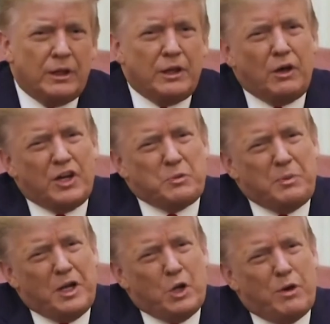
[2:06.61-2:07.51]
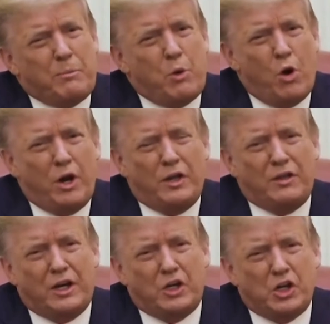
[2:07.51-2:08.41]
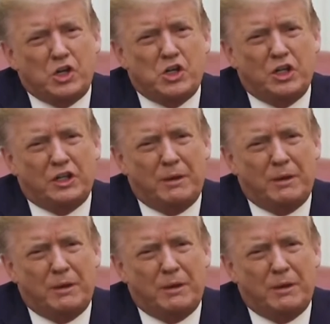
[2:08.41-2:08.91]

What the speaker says: There has been reporting that additional